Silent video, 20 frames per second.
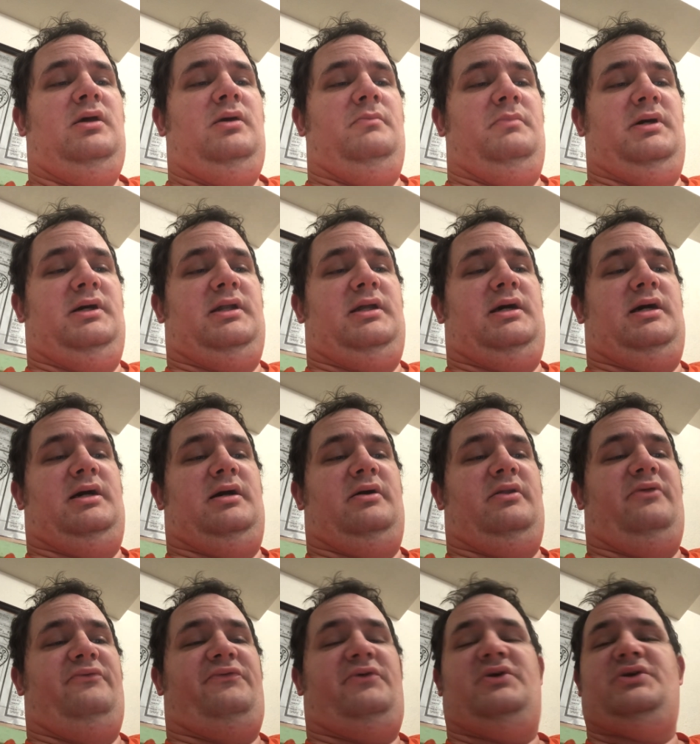But
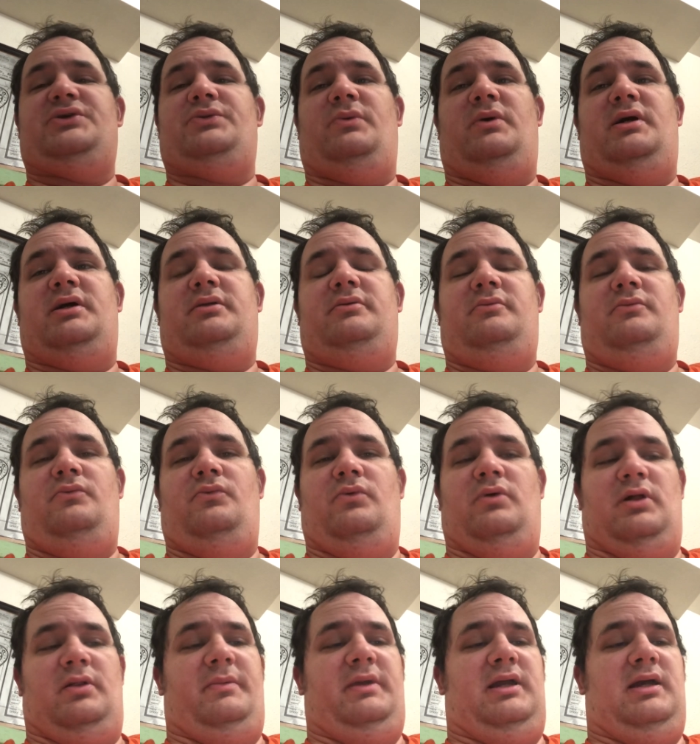the first one
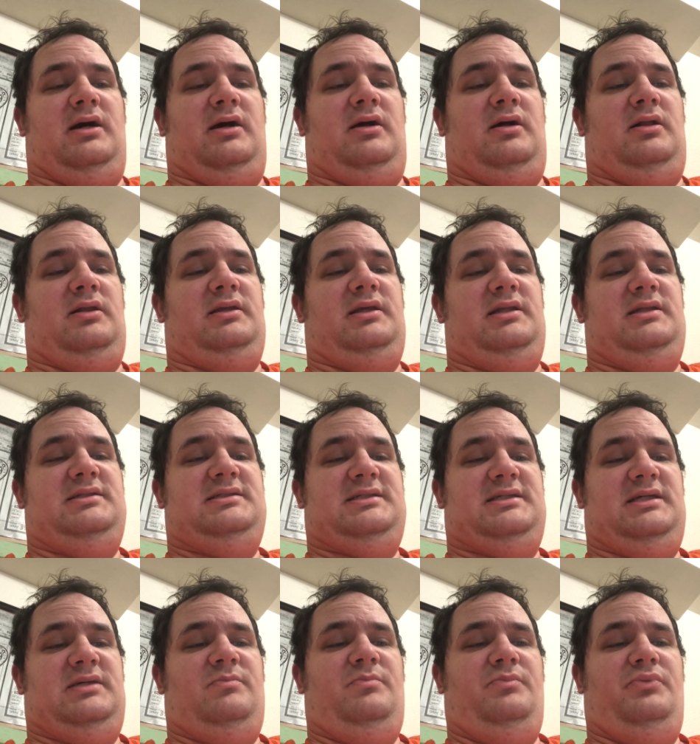will be called
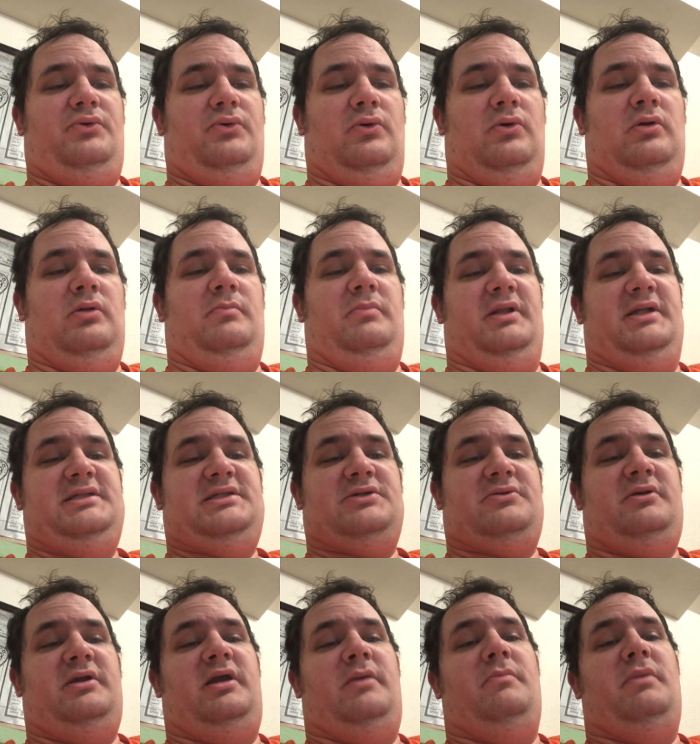Tim Pool
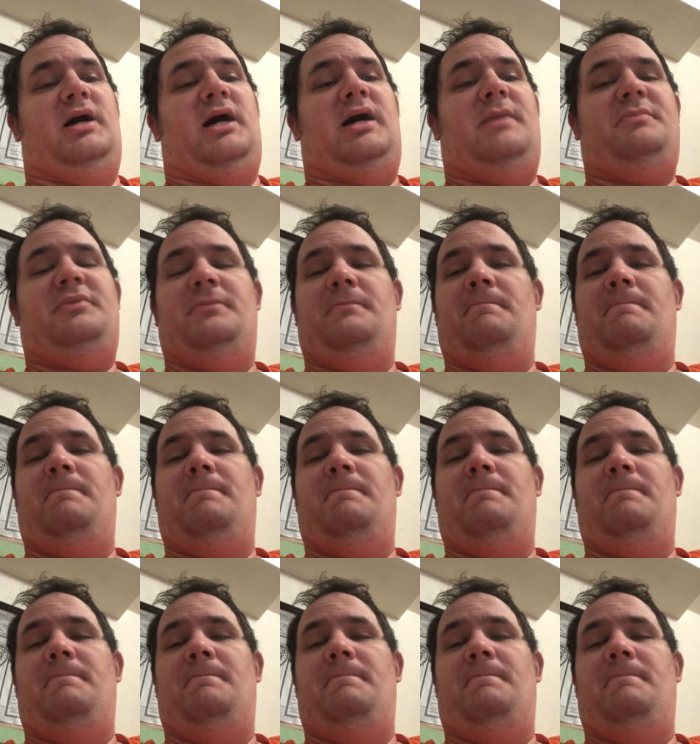Blitzkrieg Bop.